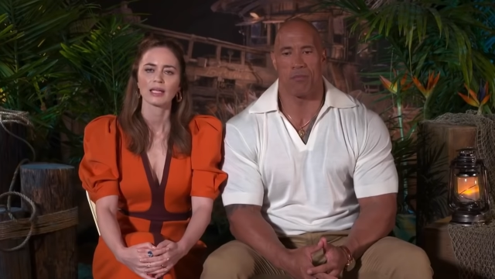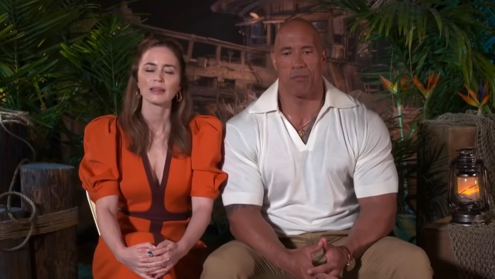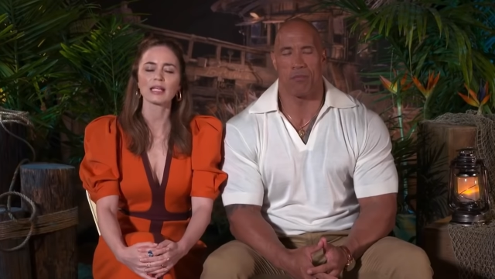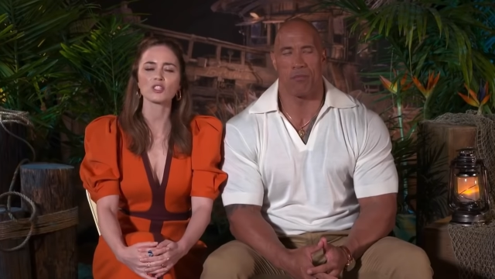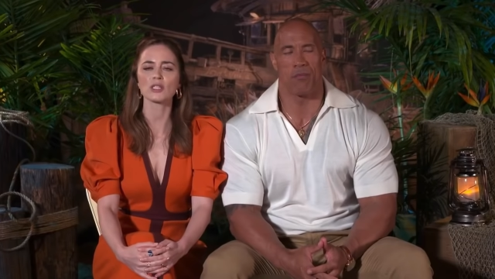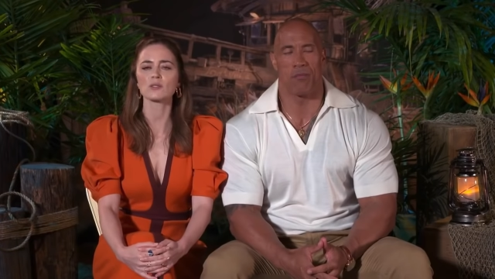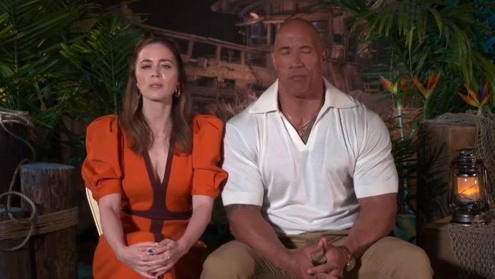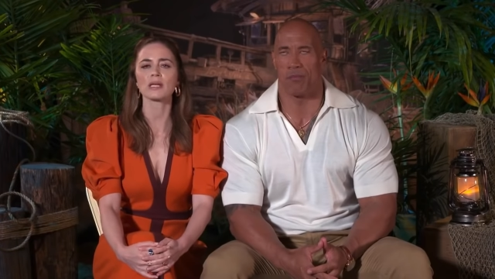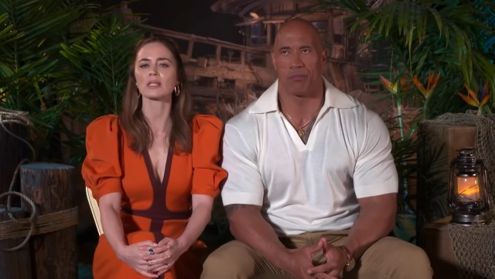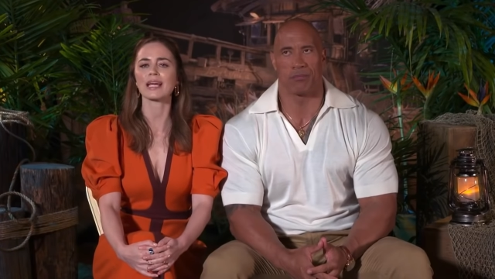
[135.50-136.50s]
Speaker 1: That's just
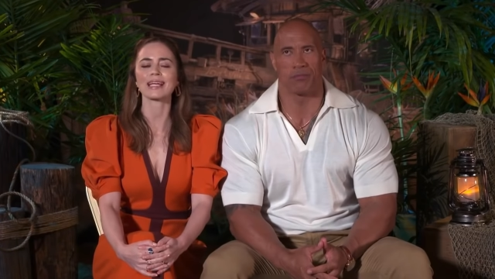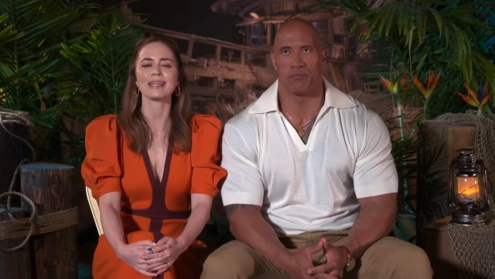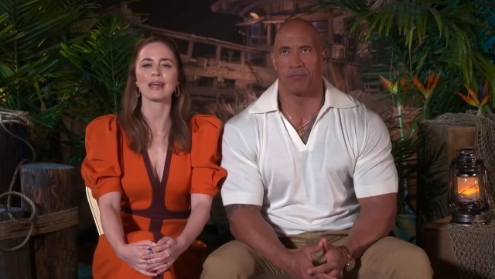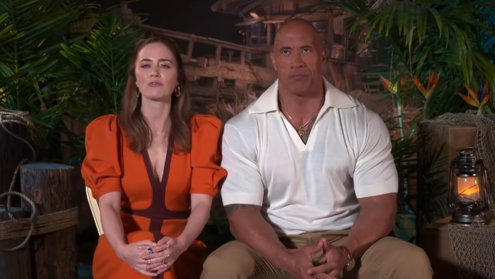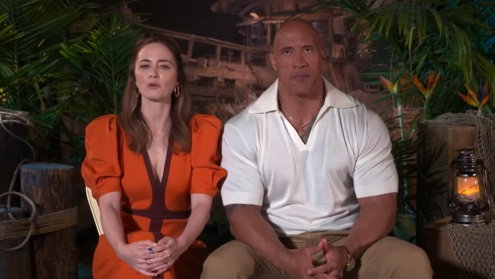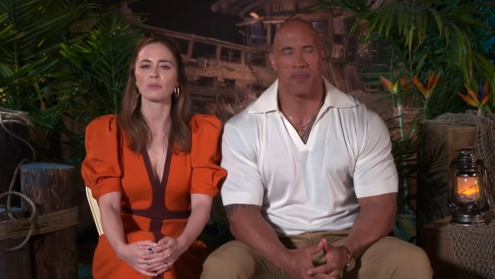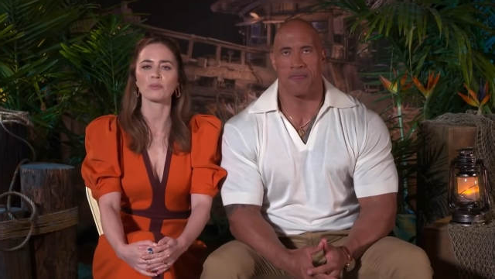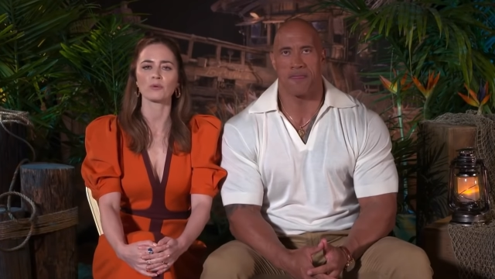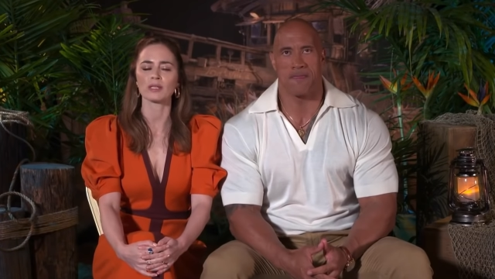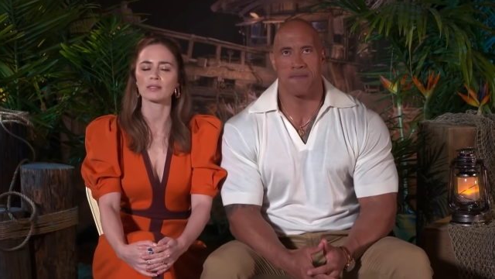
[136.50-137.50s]
because I can never remember
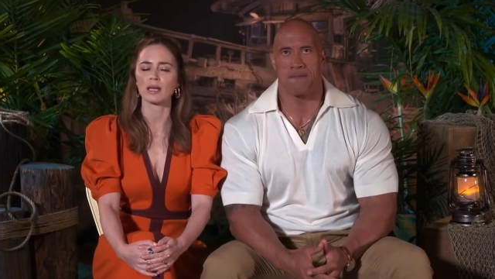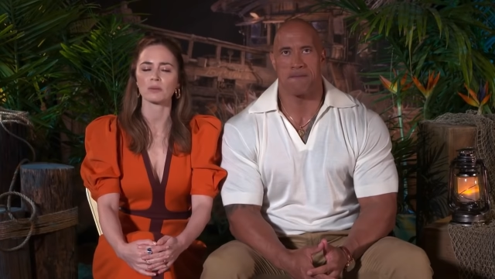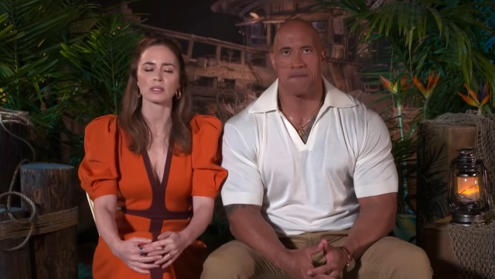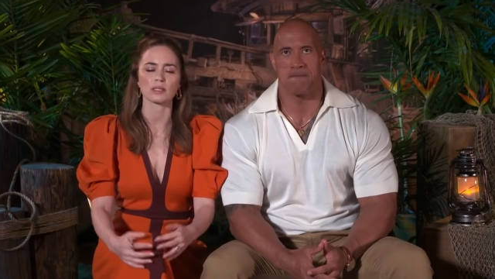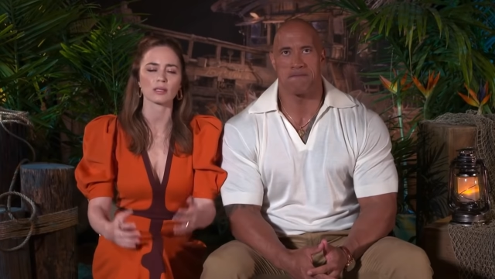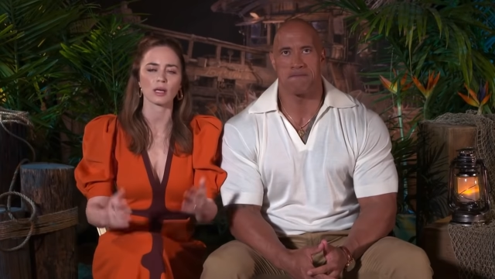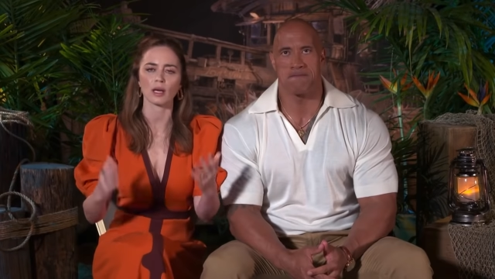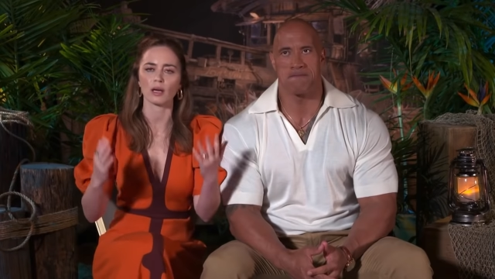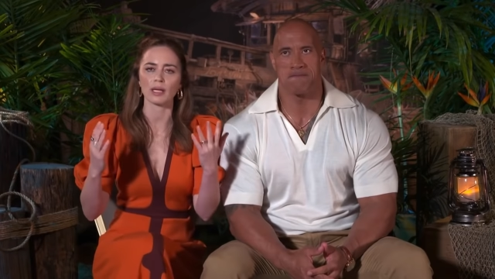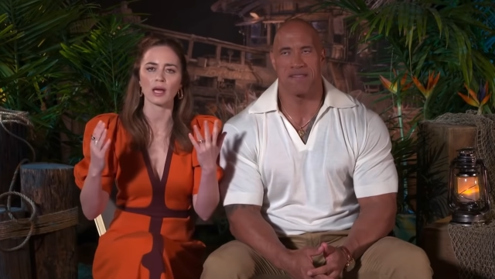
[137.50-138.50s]
what his name is. It's like,
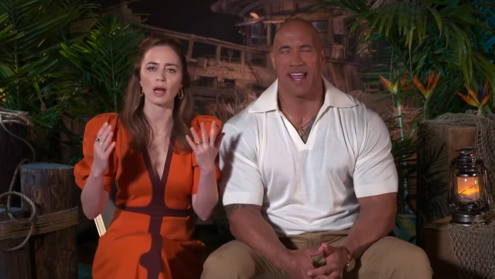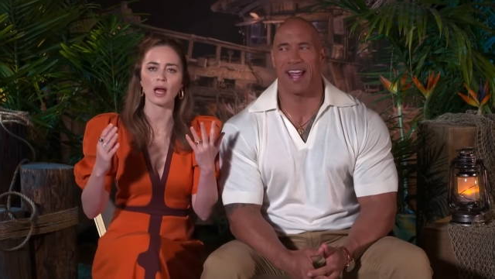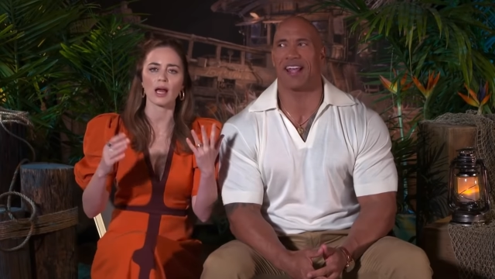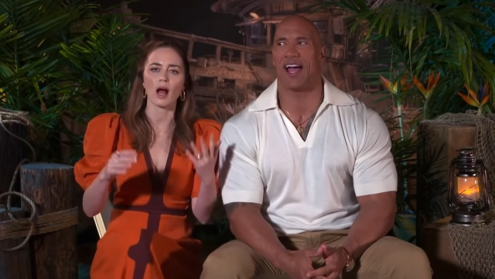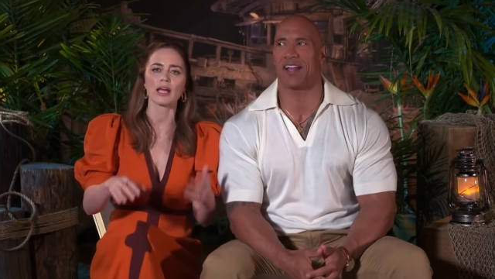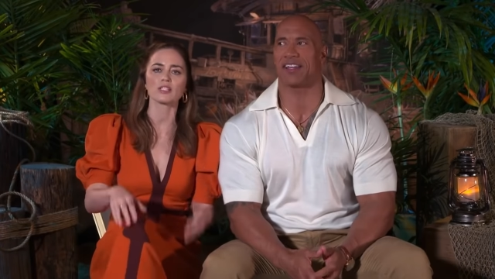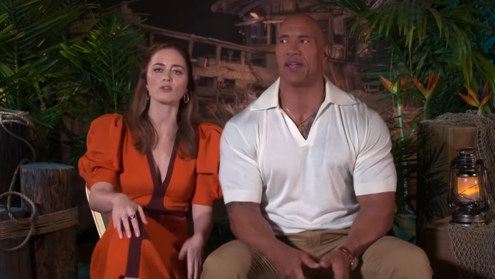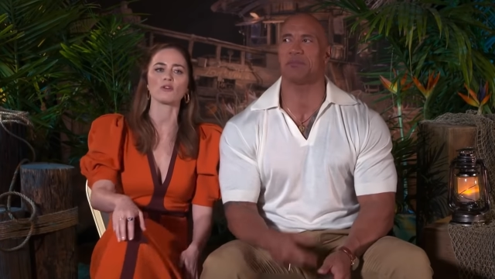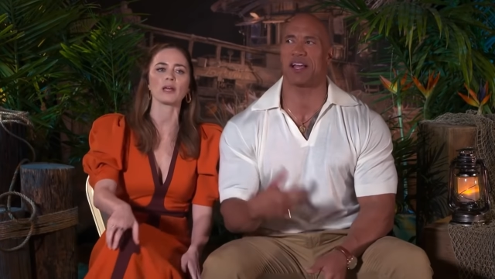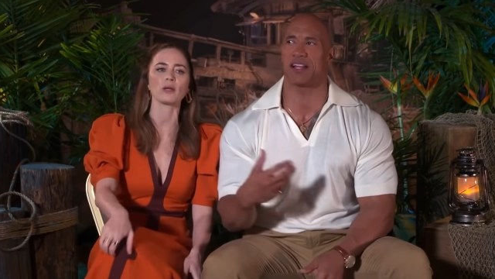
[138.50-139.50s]
I mean,
Speaker 2: I don't know
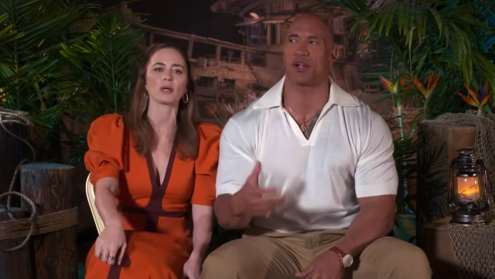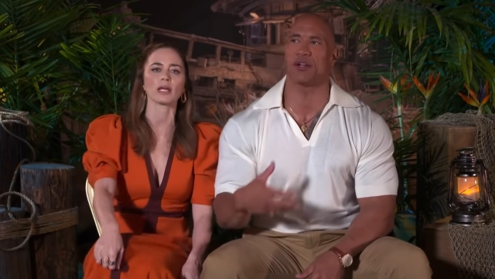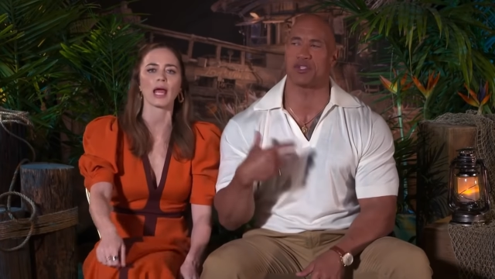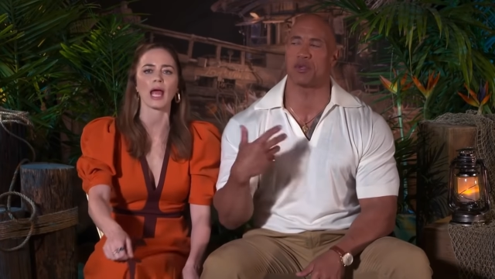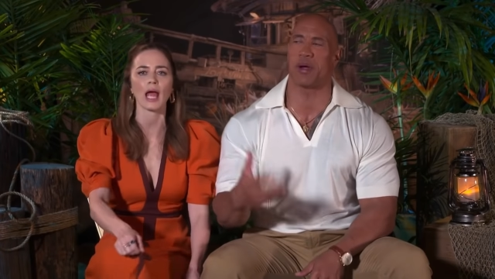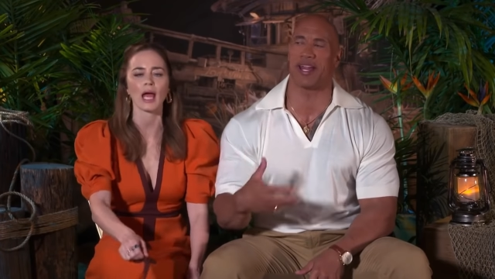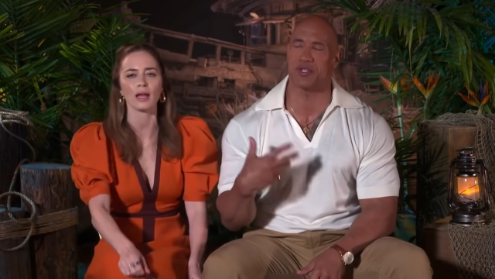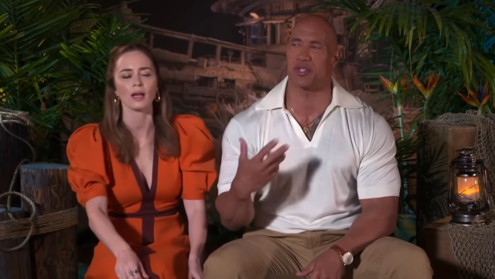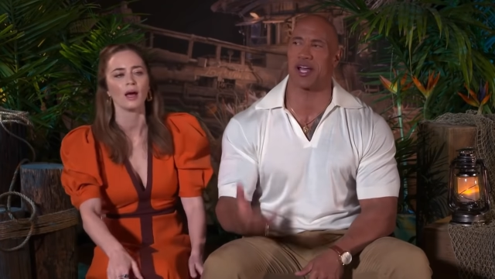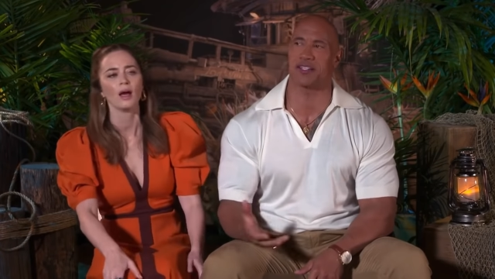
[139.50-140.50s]
if anyone can. I keep telling her it's Dwayne
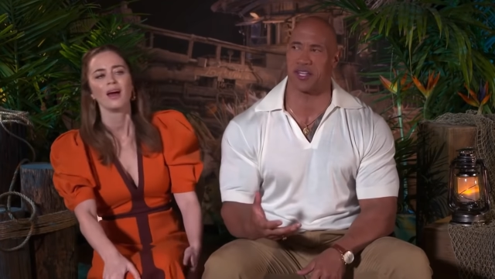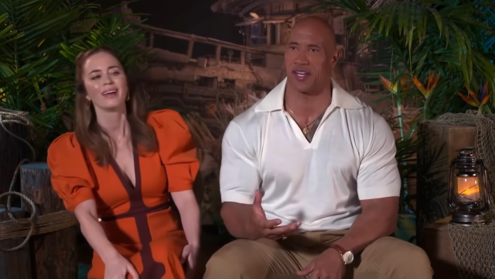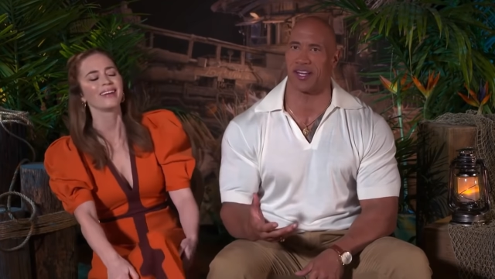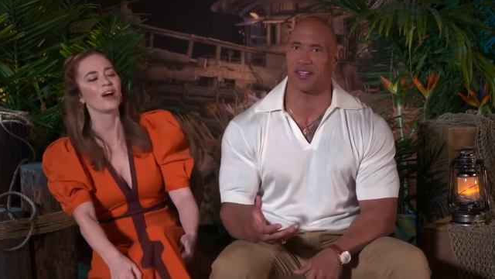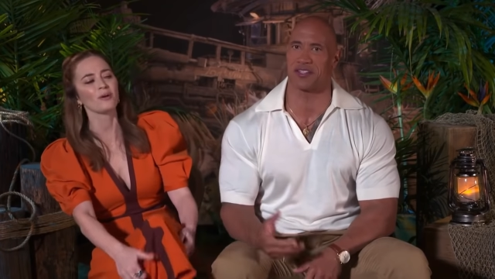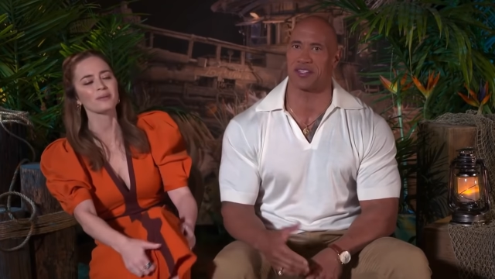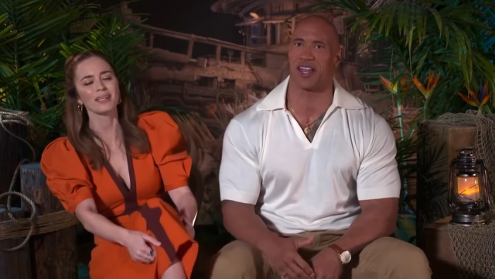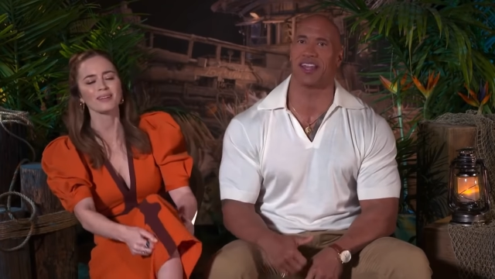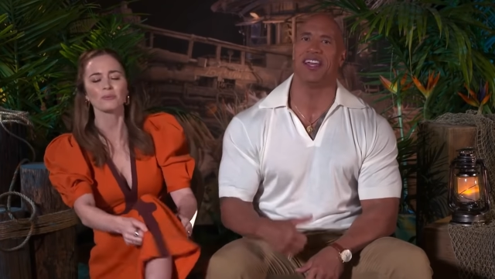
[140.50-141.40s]
Johnson.
Speaker 1: No, I was like,